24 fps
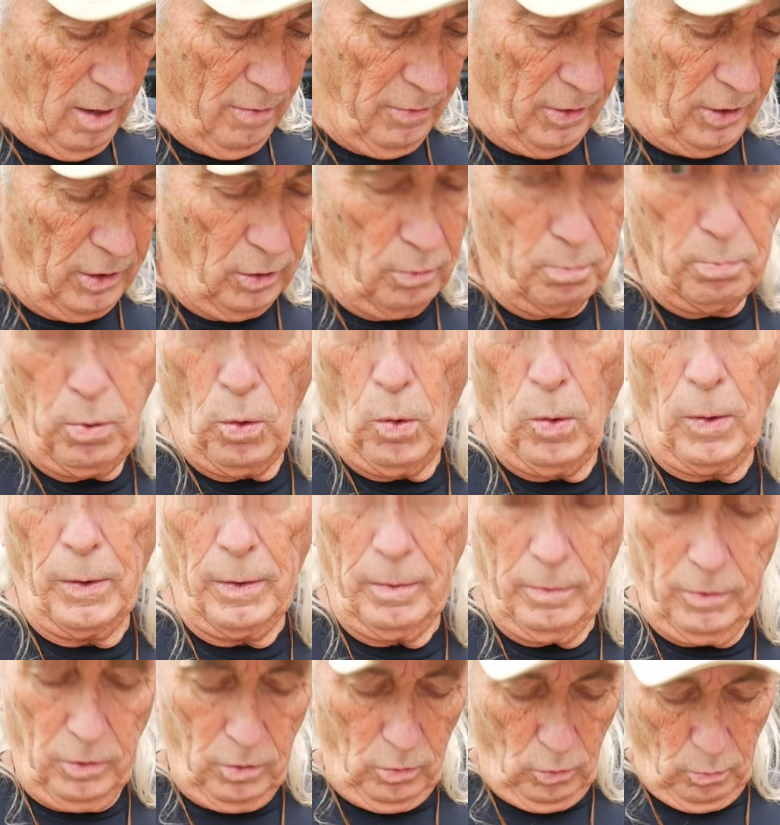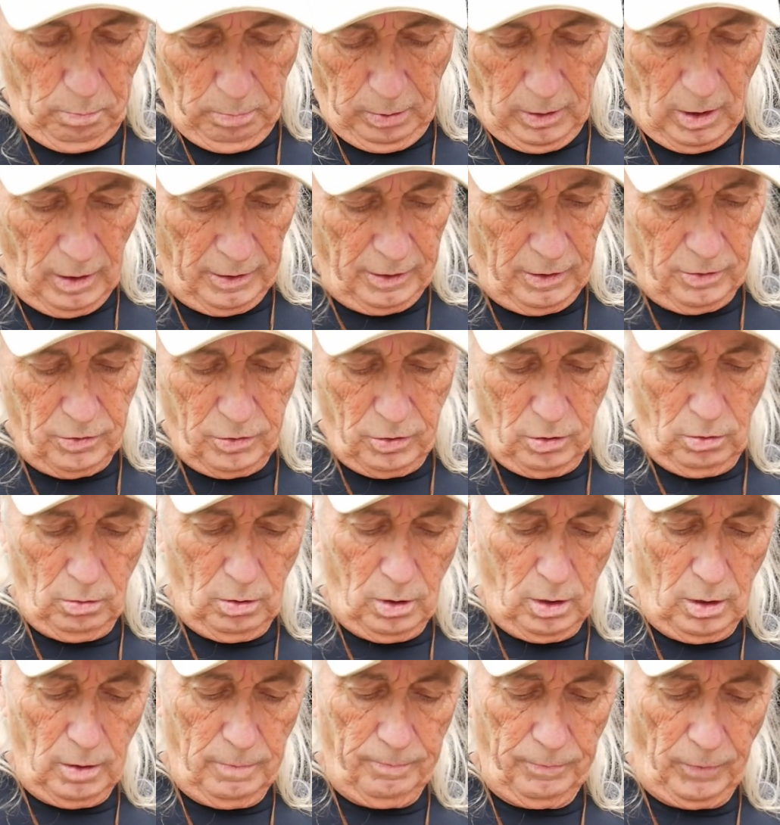that you'd port, you'd plug into
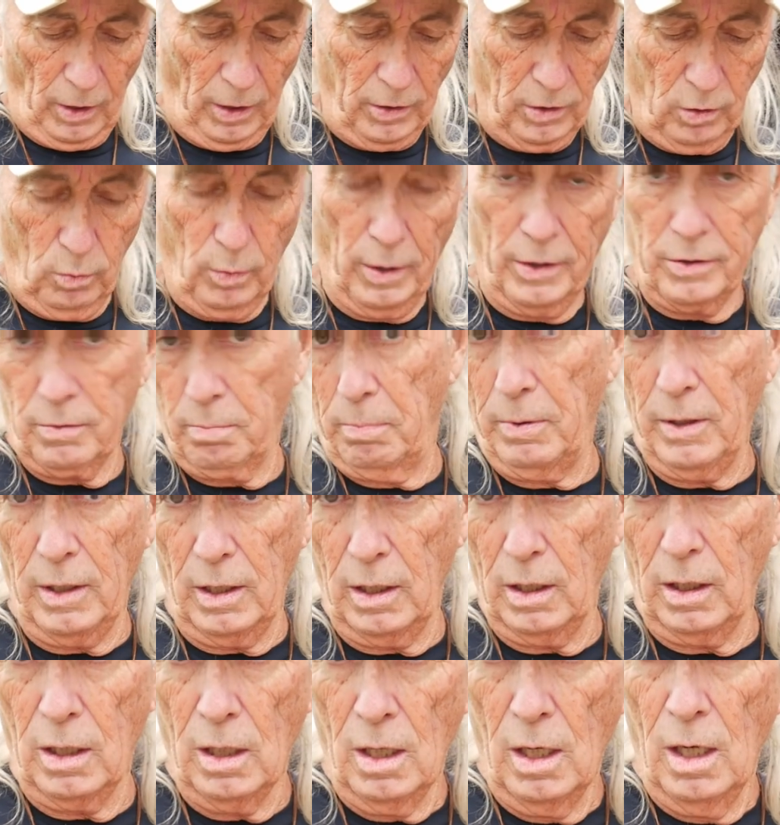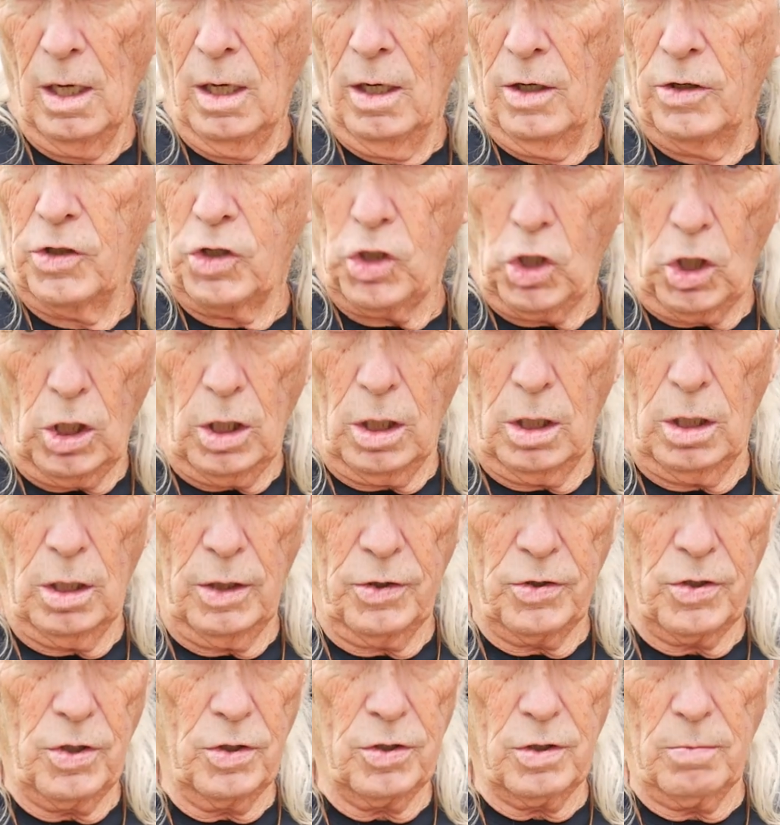a, a U S B uh,
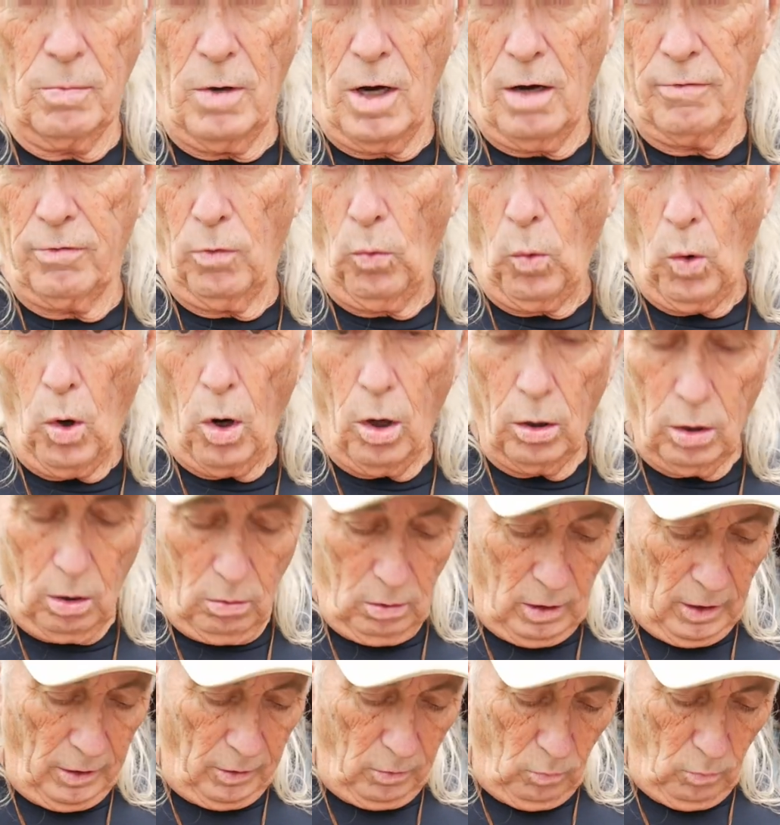system off a wall outlet or